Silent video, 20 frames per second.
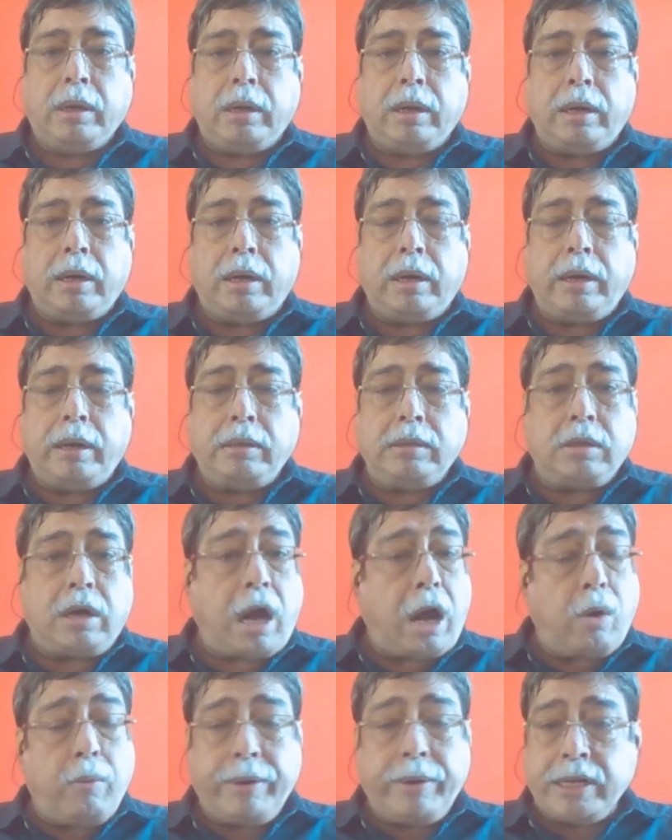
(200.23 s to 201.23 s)
Uh,
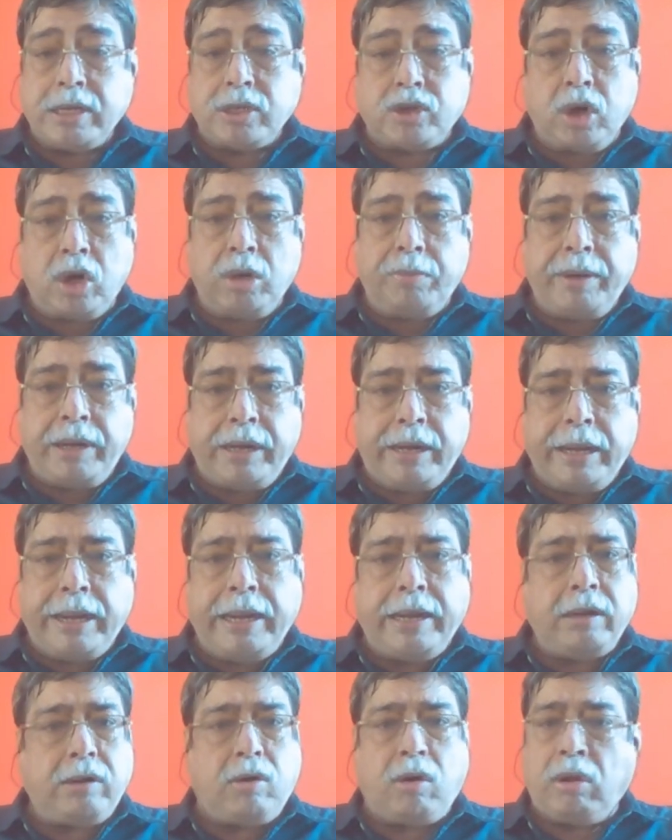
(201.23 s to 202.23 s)
how it is going to be
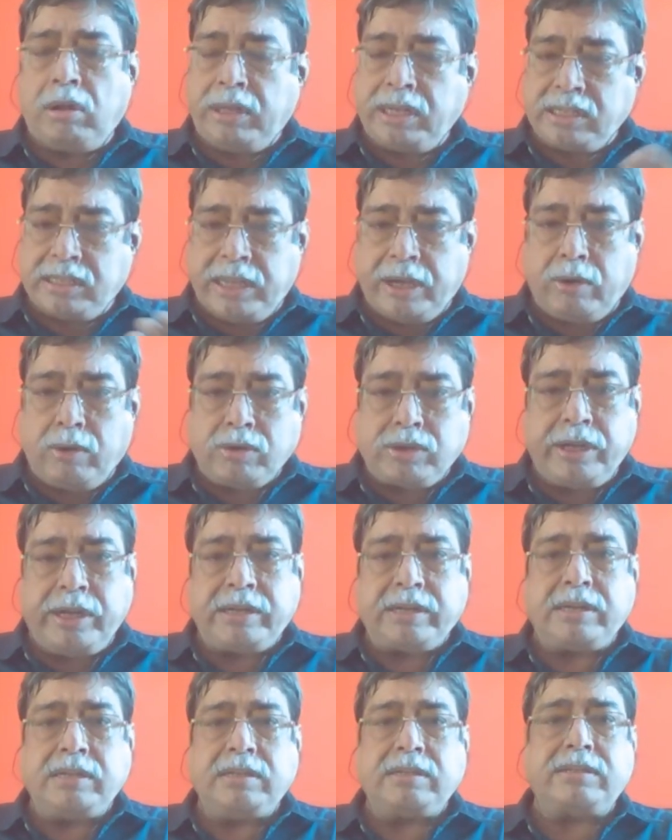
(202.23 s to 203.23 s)
linked? all these
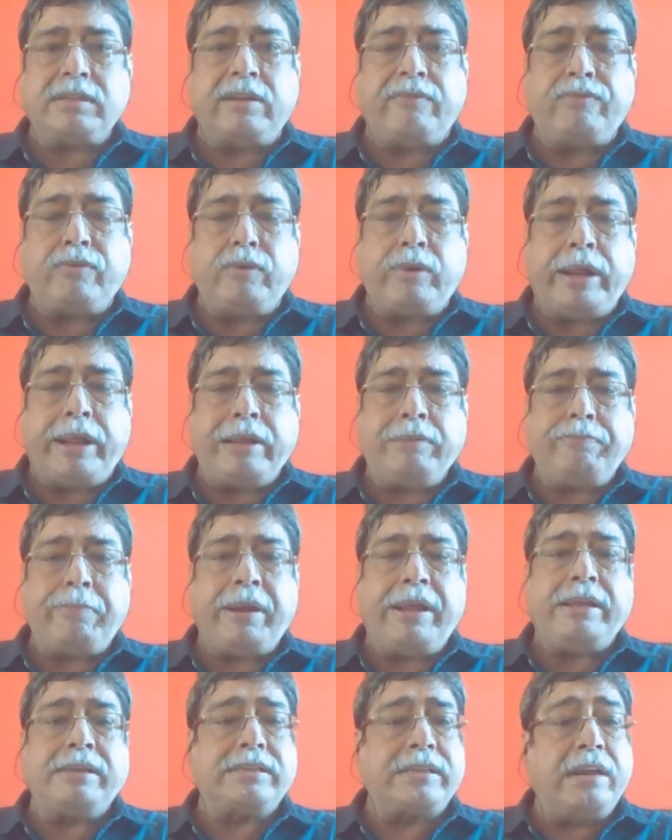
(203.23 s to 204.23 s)
negotiations have to take
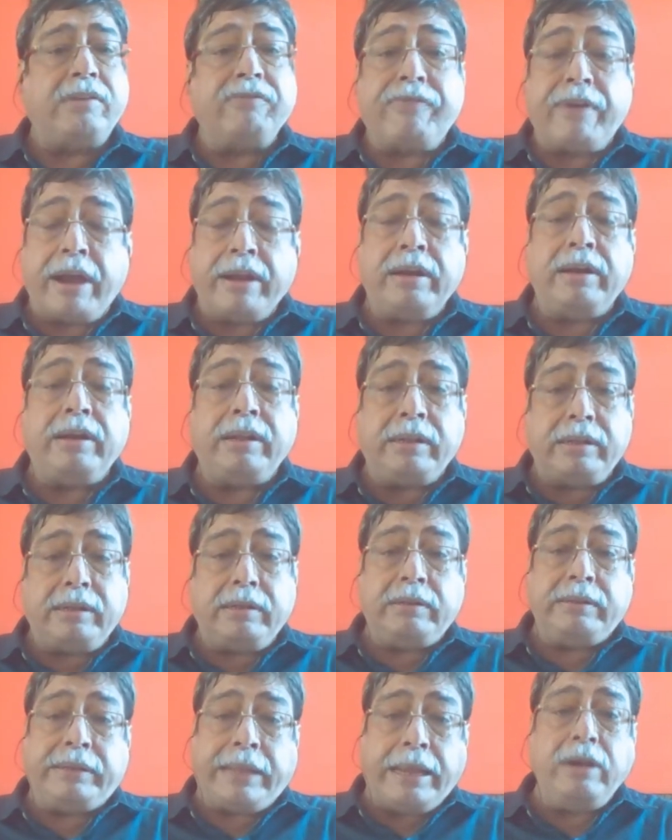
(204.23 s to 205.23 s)
place, and finally,
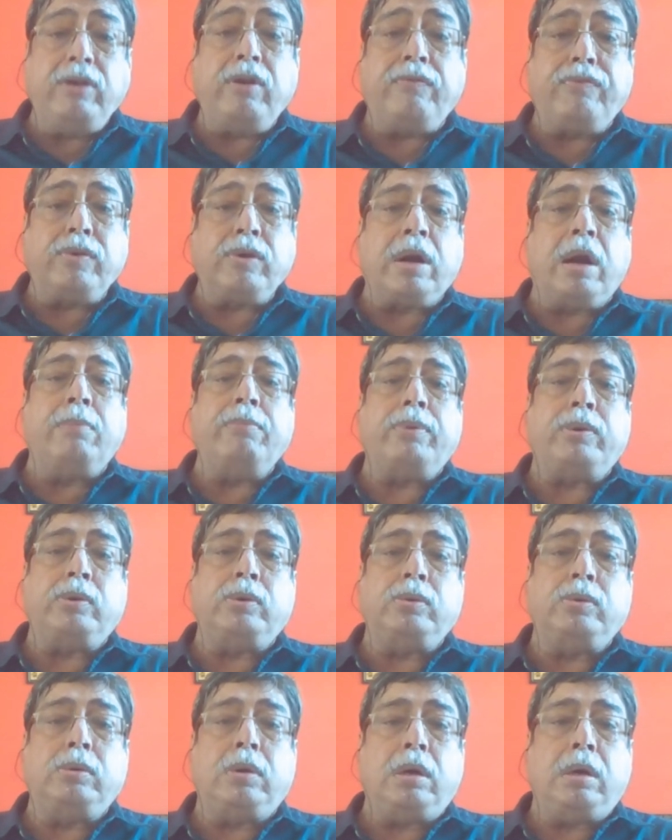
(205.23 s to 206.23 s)
then you have to come
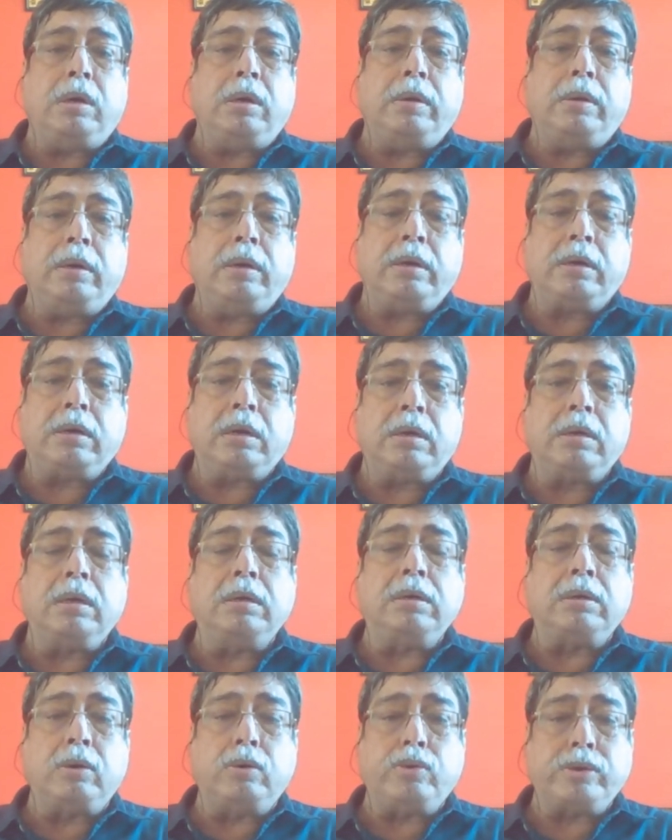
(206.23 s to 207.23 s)
to uh, a, a,
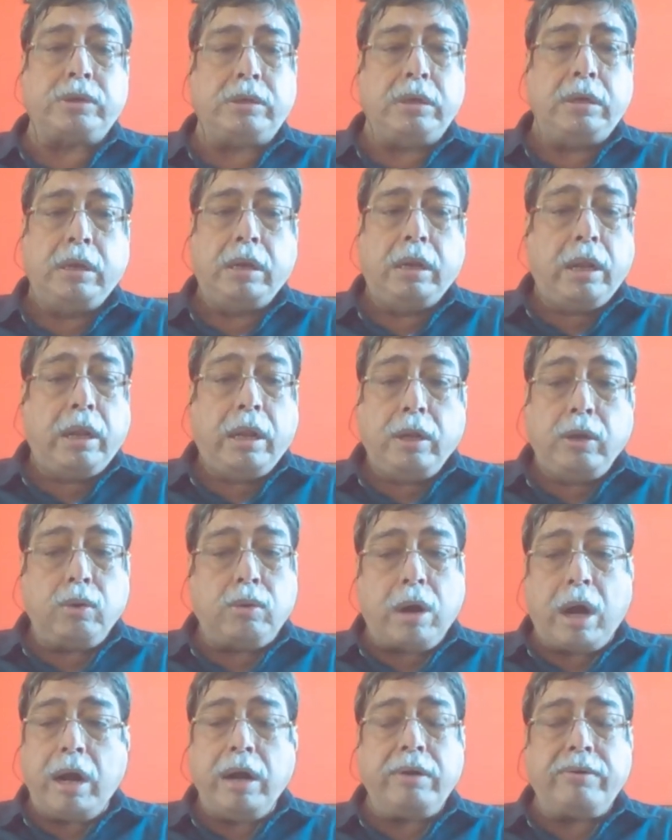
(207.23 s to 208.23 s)
conclusion. You
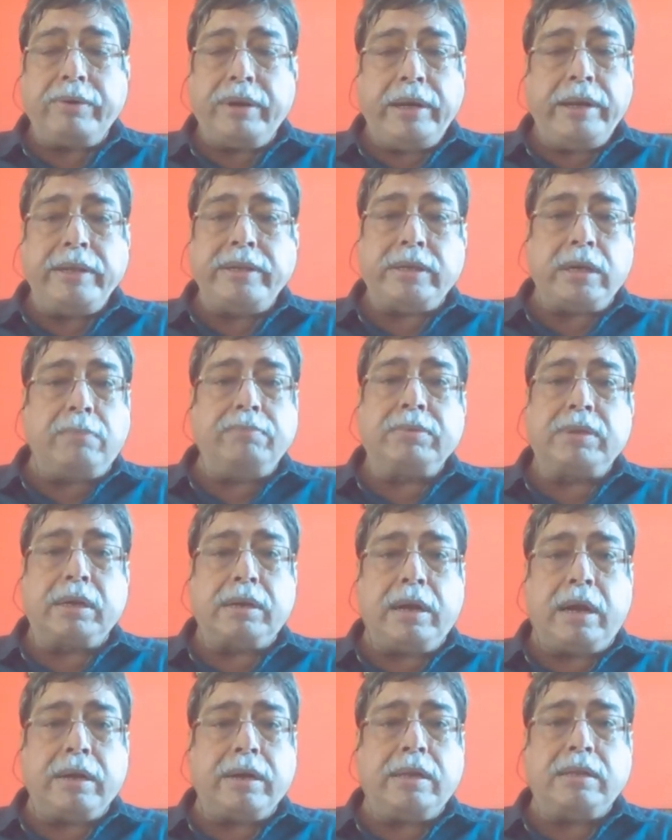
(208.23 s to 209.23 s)
can't really jump the
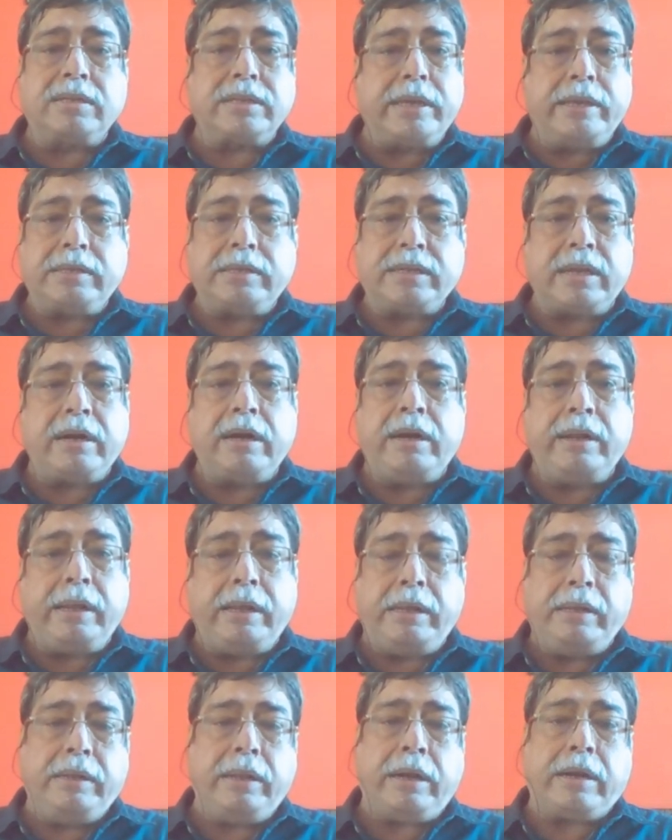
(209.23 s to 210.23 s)
gun and say
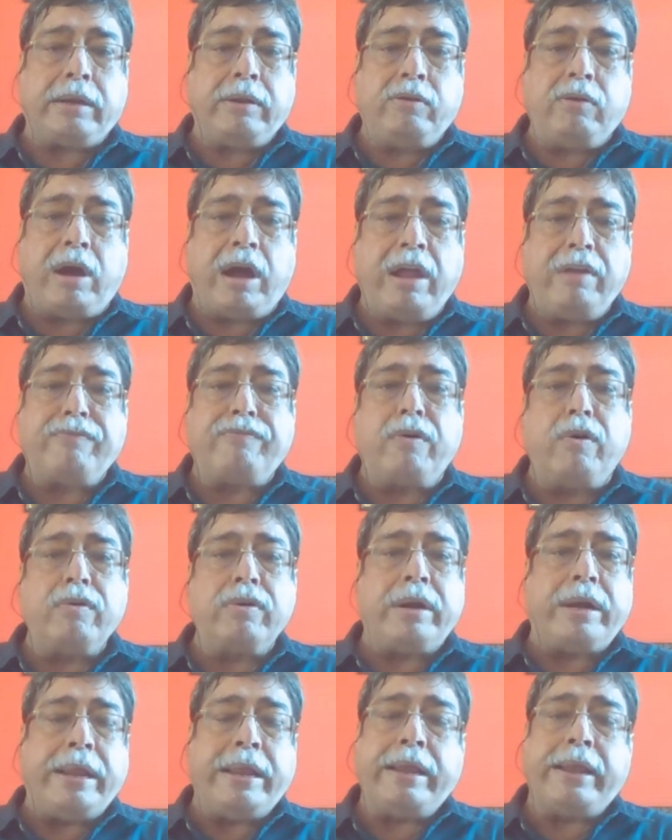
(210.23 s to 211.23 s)
suddenly that you know I have found
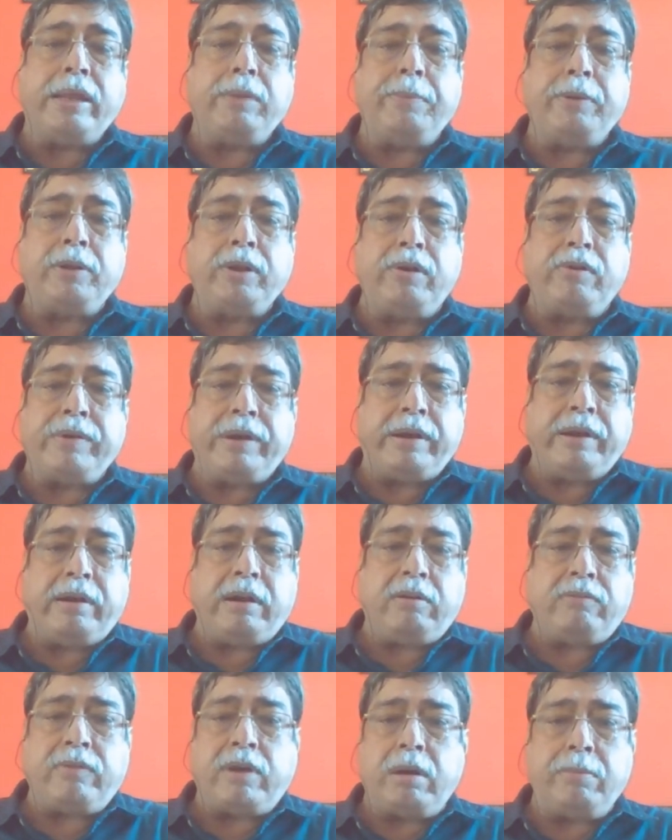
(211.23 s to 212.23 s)
a linkage between trade and
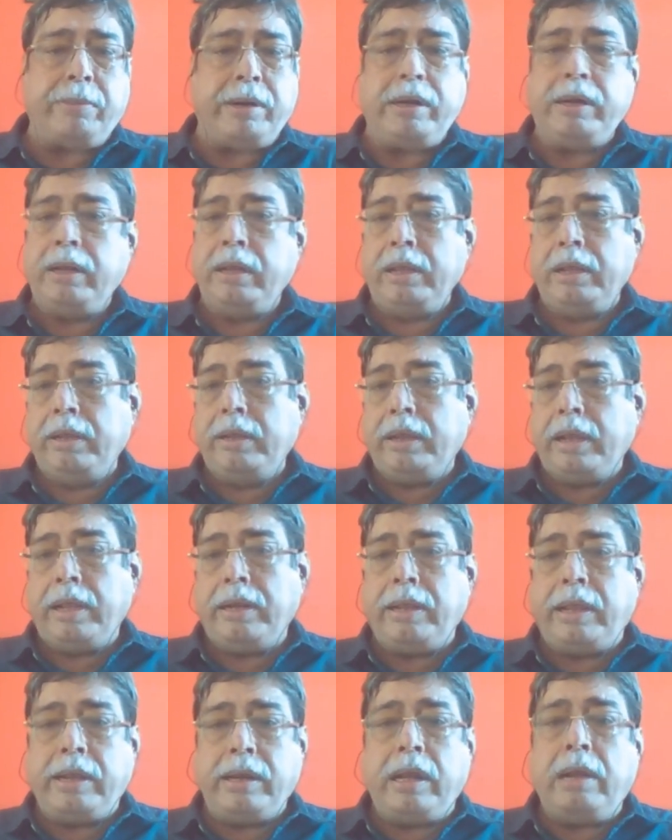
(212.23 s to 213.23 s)
environment,
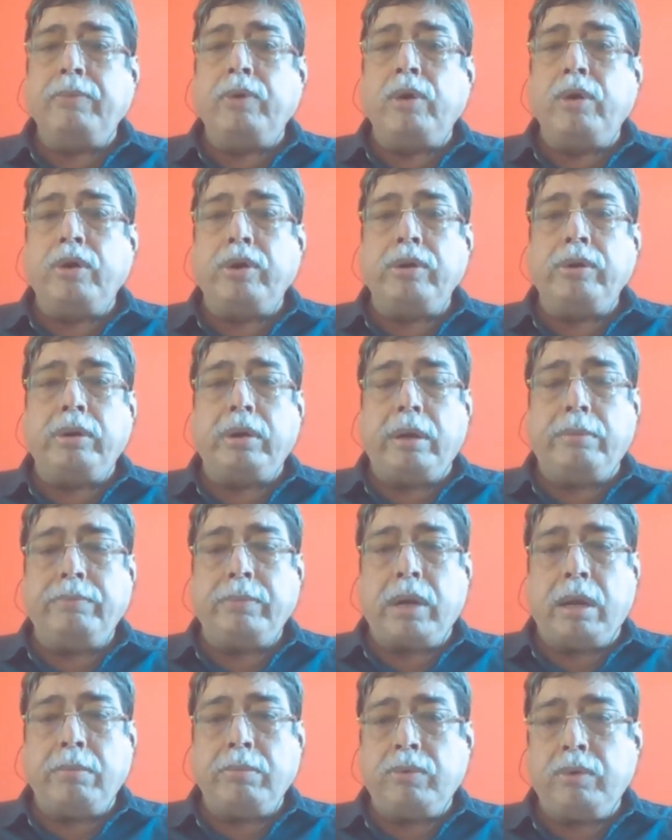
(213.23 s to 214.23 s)
and, and I'm going to
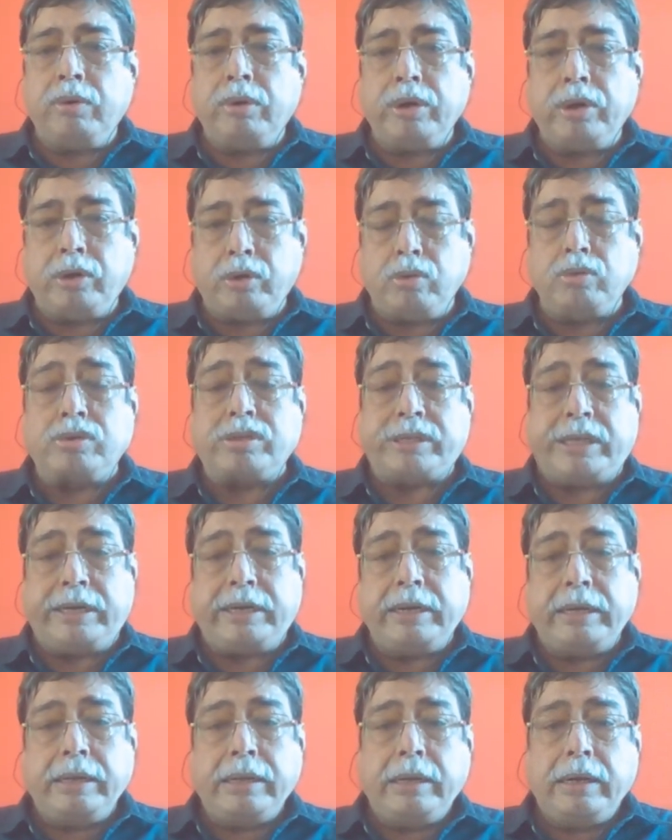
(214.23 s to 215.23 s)
I'm, I'm going to use it.
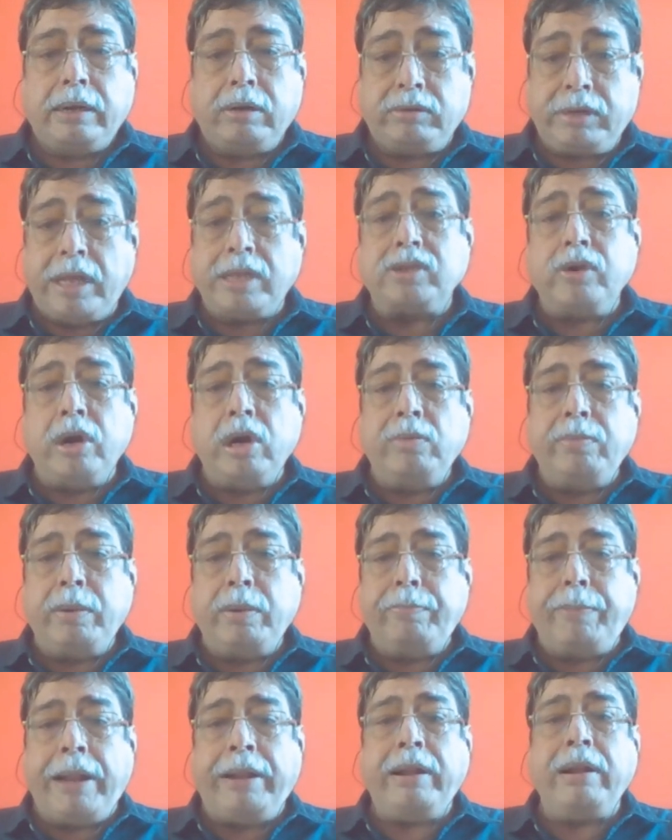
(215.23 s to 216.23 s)
Now, that's going to be
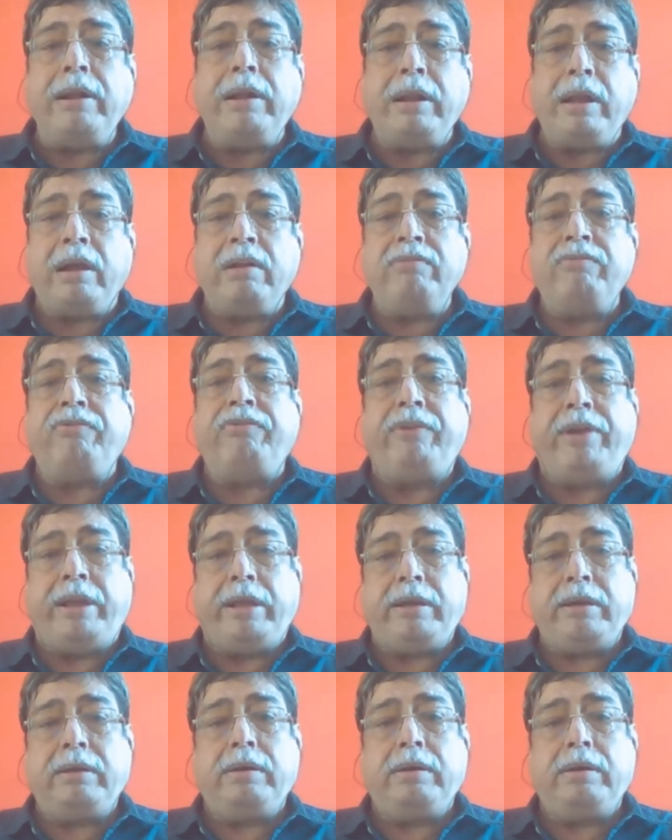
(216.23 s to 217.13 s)
patently unfair.